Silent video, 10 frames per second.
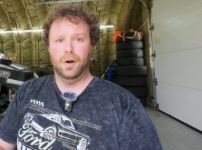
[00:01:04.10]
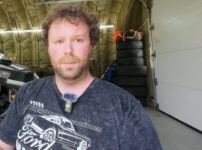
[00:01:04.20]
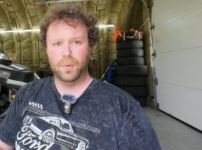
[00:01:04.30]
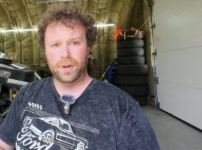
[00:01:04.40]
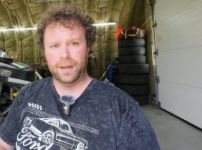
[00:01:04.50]

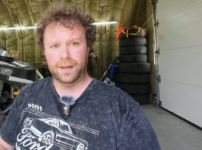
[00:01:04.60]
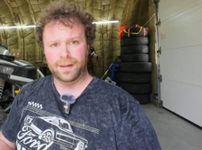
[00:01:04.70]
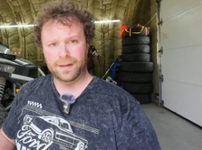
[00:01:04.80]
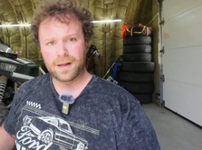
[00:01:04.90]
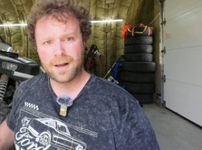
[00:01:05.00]
Oh boy,
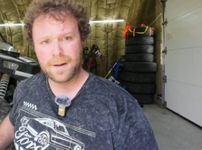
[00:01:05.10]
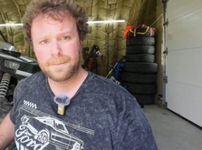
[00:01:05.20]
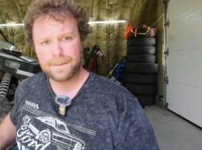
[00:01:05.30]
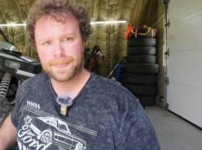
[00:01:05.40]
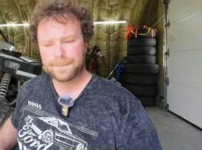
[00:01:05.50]

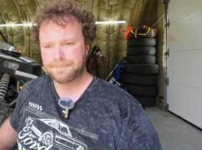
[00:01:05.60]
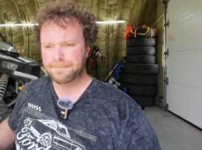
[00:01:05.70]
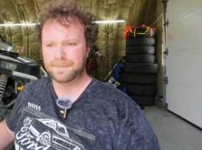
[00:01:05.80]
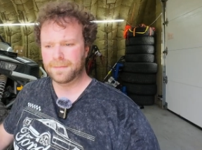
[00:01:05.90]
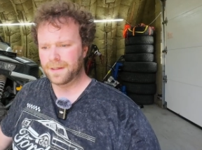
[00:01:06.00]
um,
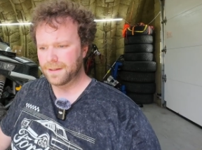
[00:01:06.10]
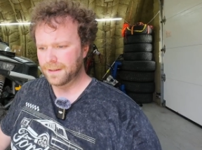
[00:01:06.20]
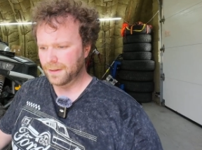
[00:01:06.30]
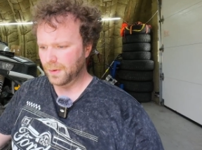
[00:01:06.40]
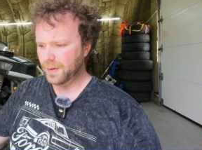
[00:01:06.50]

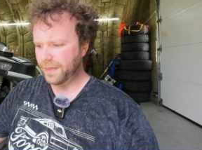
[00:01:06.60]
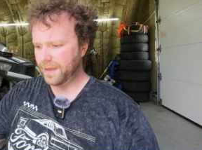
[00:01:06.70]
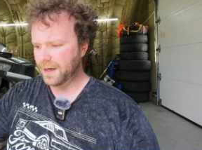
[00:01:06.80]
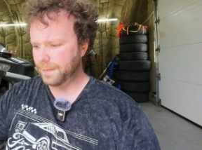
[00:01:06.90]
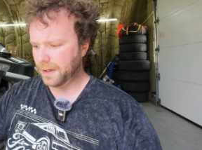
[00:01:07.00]
what do I
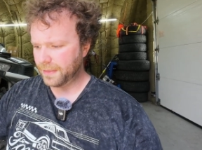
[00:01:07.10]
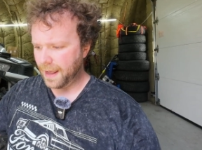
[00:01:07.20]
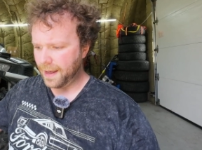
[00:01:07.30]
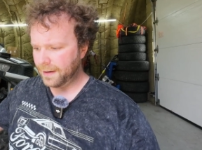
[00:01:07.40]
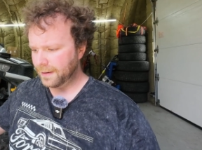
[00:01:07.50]
think about
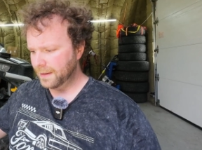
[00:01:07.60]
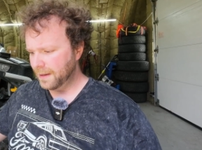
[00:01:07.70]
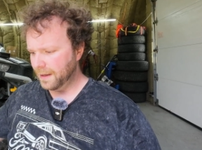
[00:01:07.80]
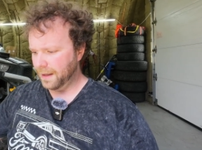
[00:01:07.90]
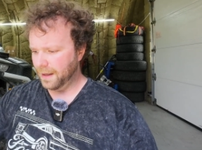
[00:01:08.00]
that?
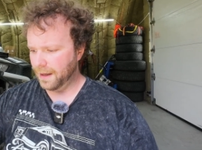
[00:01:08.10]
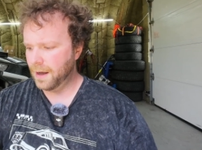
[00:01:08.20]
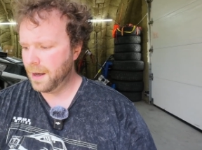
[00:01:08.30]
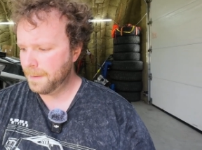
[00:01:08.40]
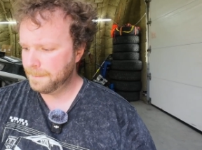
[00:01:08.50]

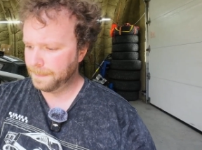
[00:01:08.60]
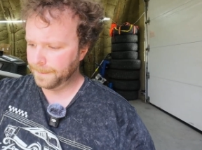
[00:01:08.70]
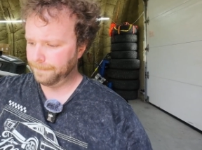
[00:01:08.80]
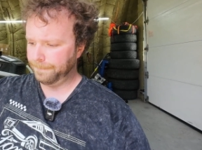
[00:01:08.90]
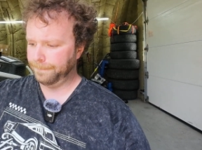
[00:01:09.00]

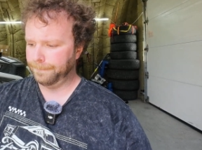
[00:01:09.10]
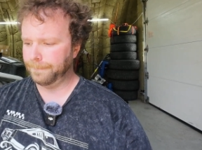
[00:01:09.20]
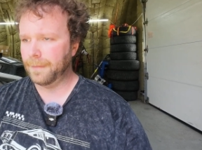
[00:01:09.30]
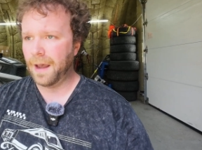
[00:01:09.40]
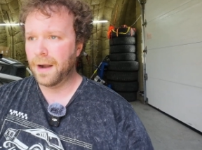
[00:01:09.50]
Um,
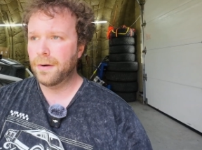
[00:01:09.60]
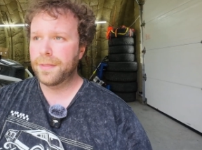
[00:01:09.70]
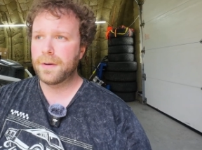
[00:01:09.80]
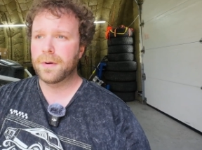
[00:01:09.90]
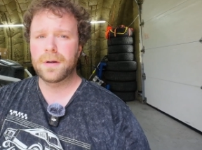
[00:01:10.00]
I don't
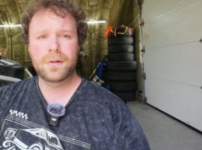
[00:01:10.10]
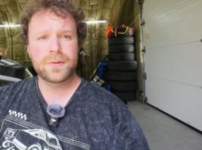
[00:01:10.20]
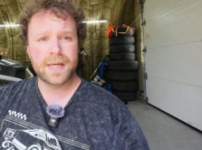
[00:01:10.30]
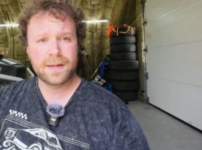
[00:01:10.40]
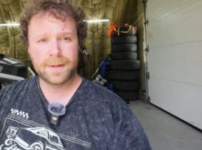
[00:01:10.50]
think we're gonna
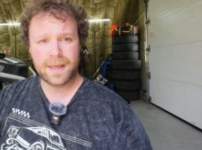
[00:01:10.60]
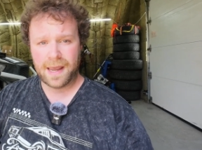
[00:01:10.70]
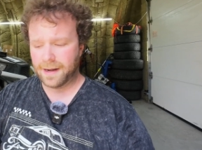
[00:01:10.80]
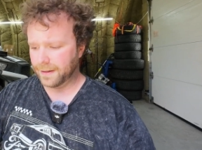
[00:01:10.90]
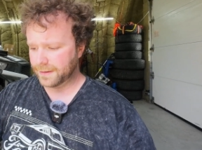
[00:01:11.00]
lose any
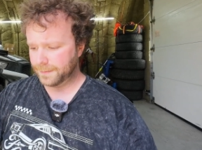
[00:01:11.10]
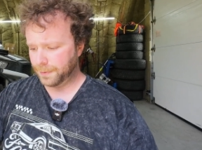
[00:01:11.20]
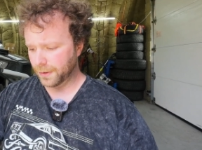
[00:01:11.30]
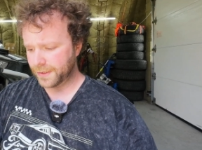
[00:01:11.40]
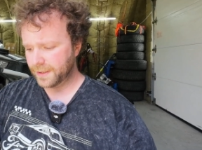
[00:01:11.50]
mechanics,
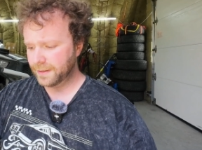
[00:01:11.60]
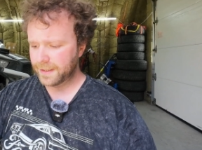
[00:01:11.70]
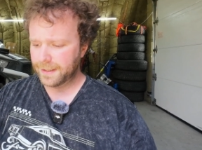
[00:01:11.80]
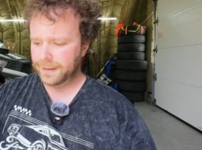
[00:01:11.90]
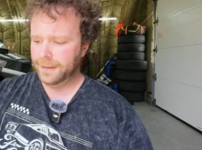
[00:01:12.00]

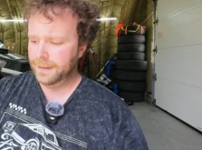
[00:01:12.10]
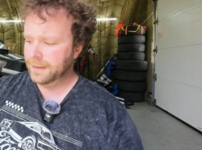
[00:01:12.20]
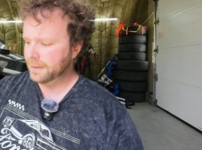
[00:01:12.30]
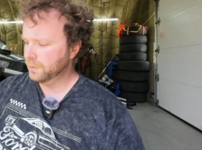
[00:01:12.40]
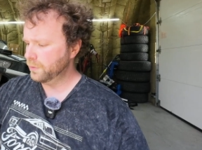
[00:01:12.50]
personally.
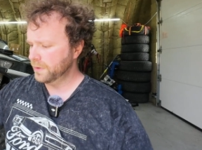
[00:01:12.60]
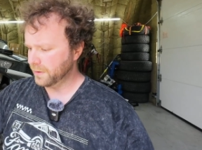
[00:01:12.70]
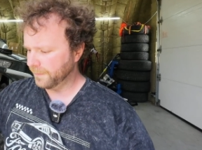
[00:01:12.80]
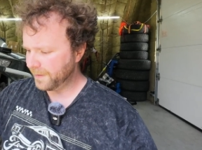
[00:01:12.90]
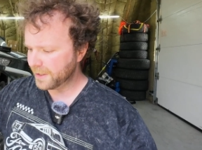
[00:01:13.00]
Oh,
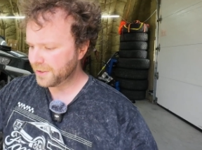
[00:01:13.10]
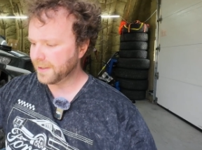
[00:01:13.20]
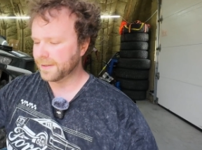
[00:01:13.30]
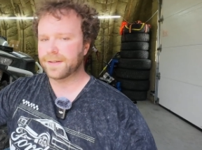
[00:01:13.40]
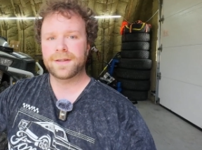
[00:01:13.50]
you're
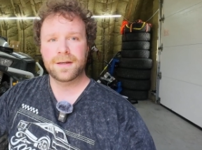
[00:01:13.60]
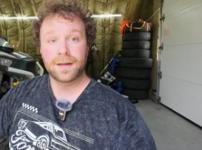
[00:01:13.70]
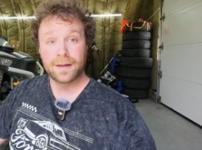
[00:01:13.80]
vicious.